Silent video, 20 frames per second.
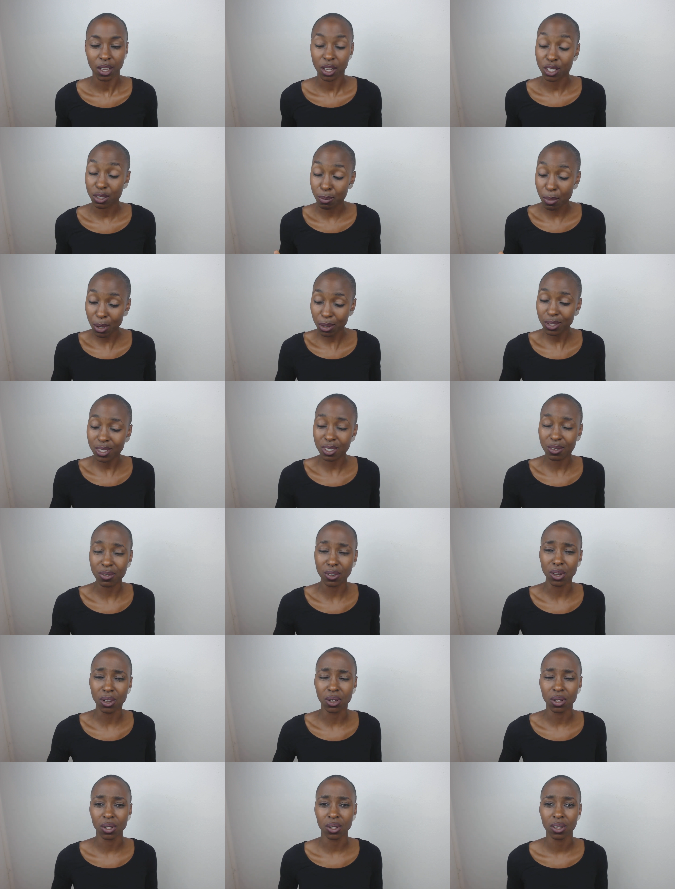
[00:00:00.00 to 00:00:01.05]
Because most of
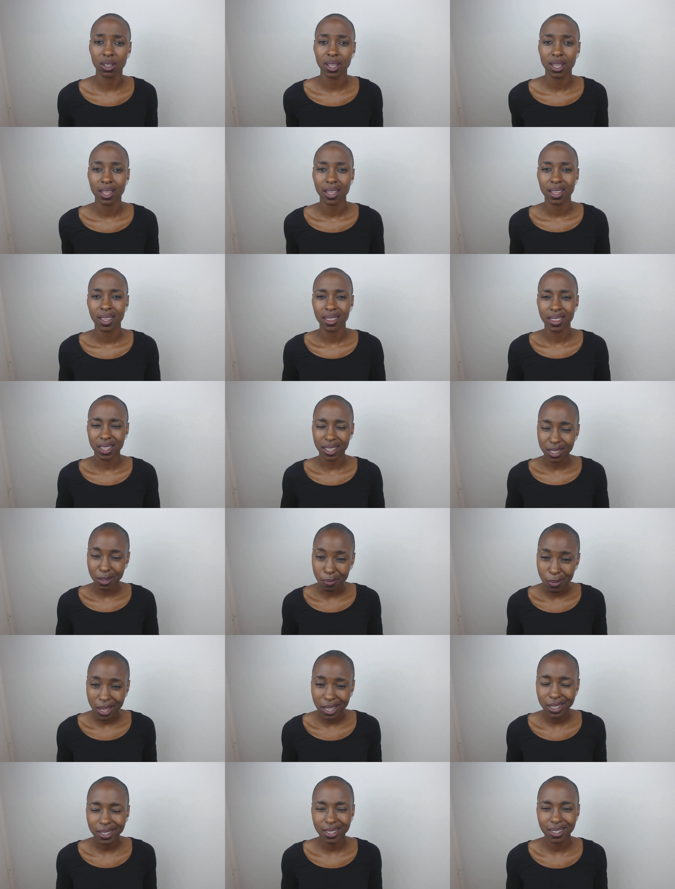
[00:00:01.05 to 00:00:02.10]
all, this
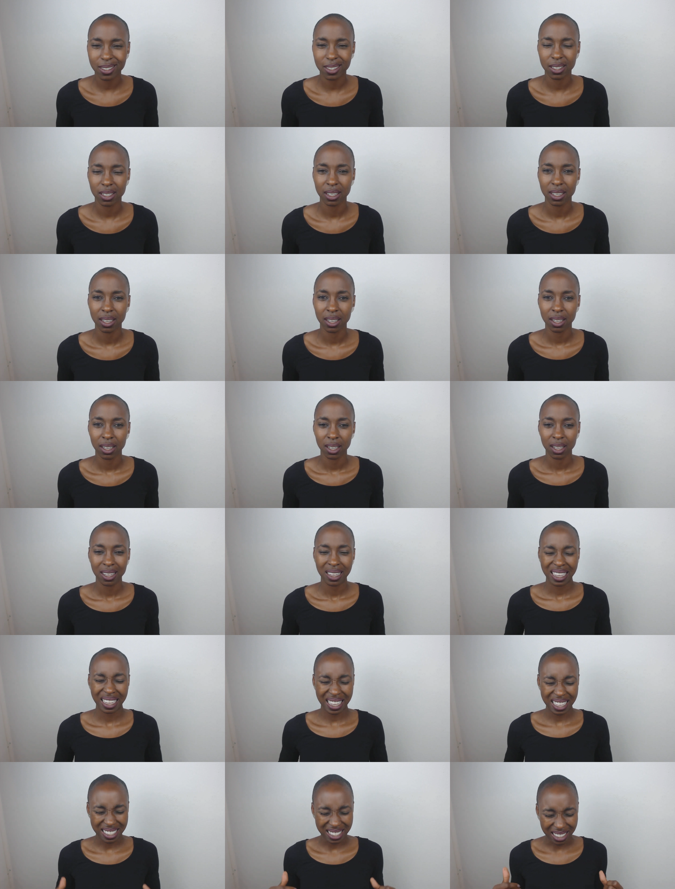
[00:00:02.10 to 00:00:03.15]
miss
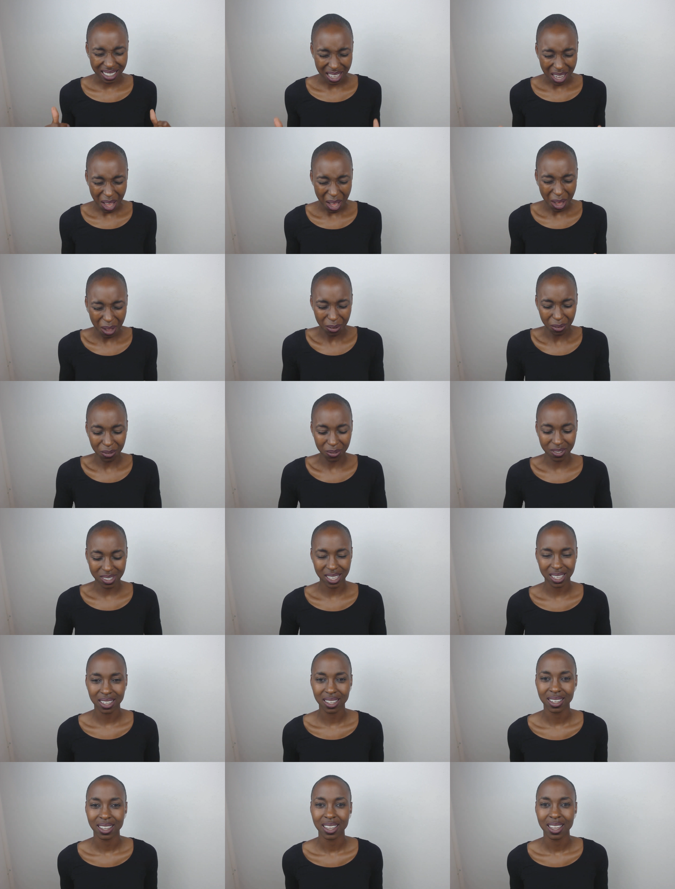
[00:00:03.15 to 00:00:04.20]
is loved,
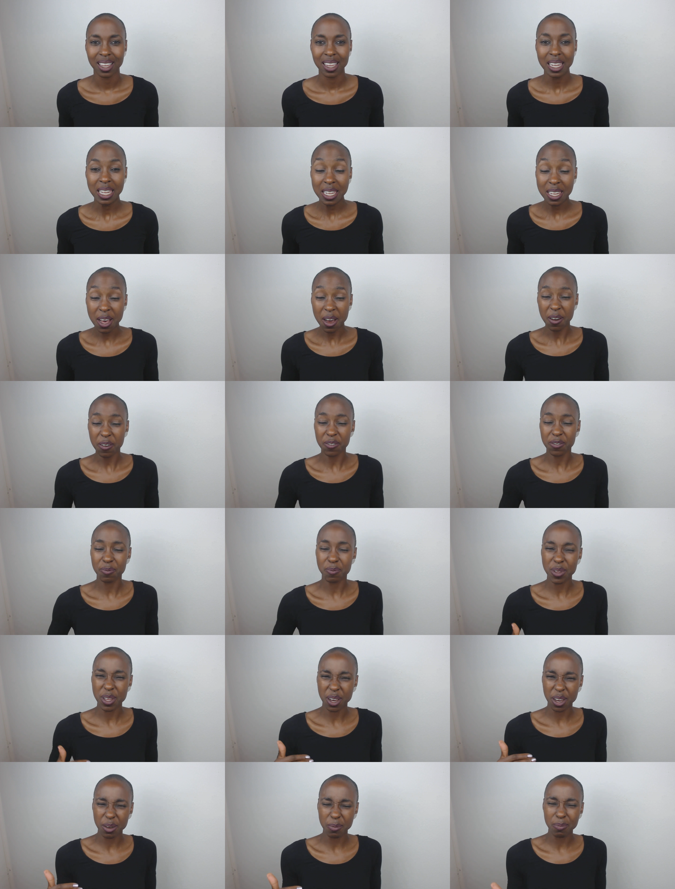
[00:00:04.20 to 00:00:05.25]

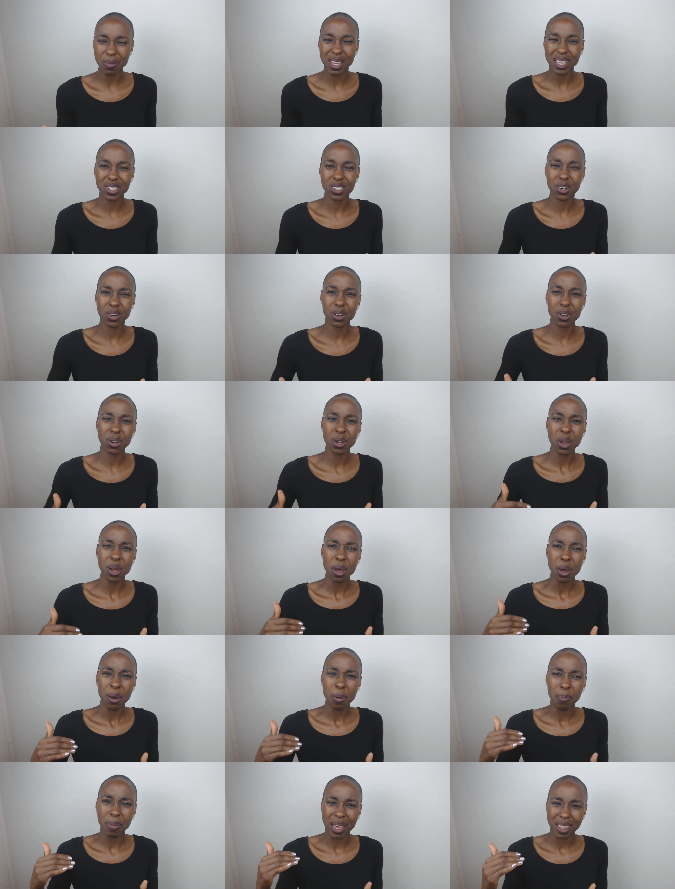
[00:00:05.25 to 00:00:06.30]
loved beyond measure
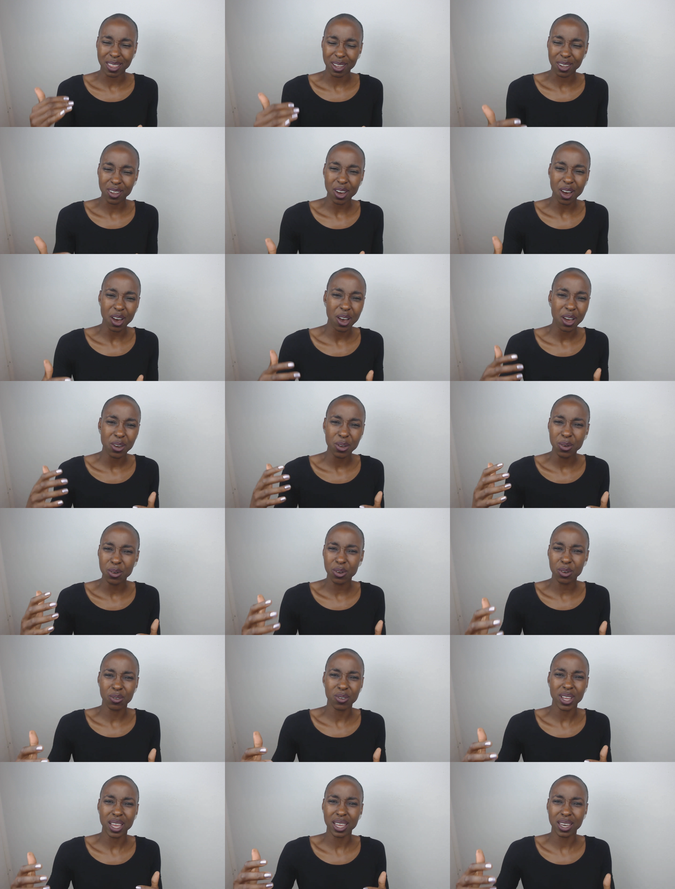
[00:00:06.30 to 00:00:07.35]
by the God who
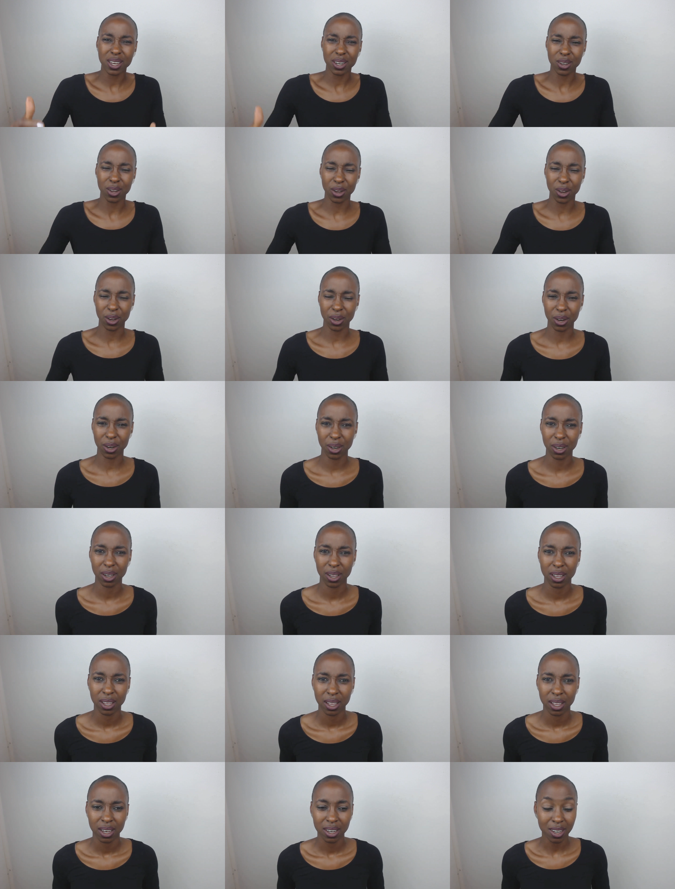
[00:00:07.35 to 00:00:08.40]
created her.
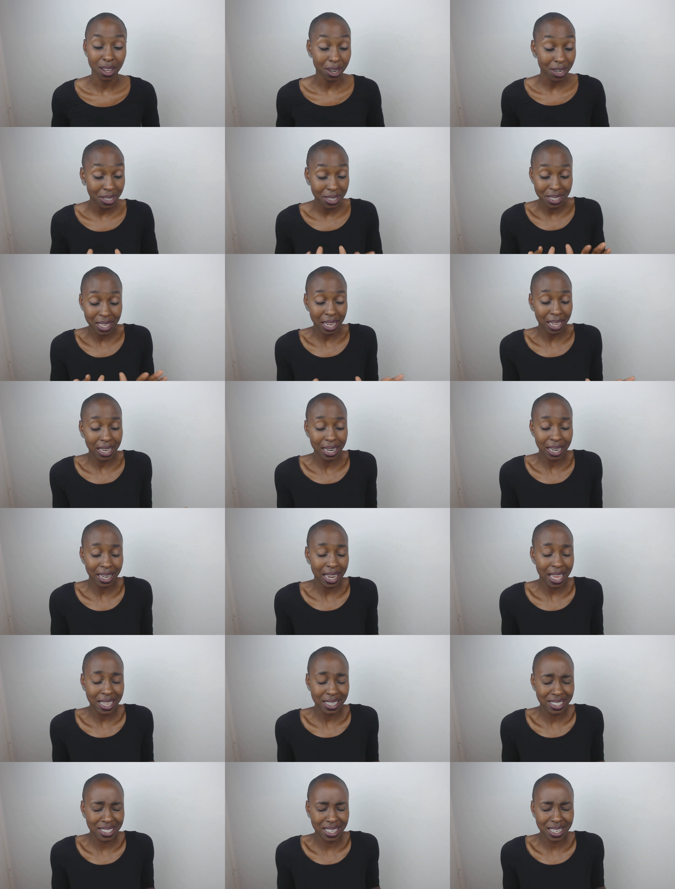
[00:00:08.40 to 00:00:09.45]
Not a
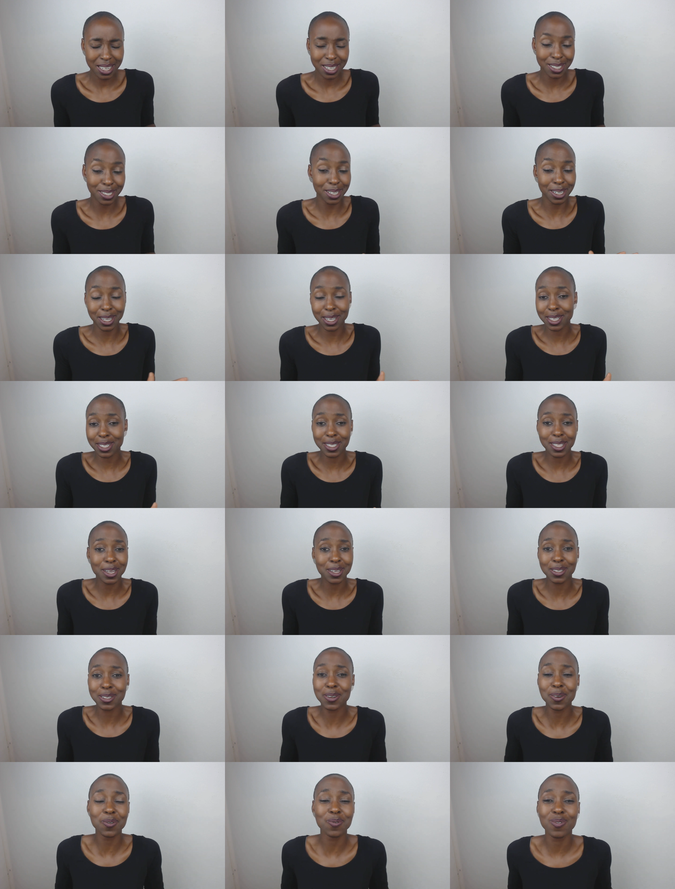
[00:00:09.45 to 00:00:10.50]
second-class citizen because
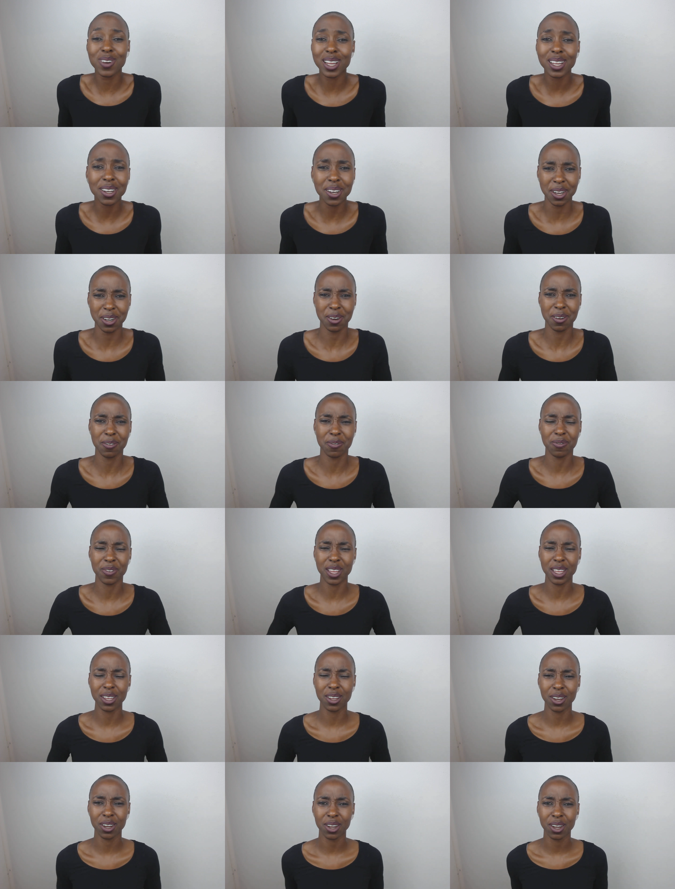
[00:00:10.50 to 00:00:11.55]
there's no ring on her
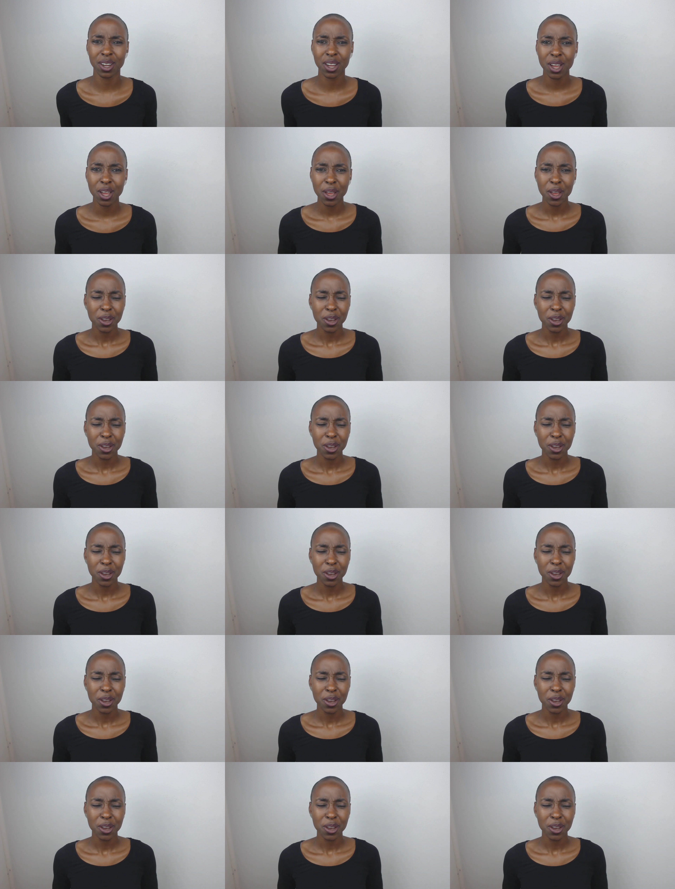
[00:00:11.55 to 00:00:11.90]
finger.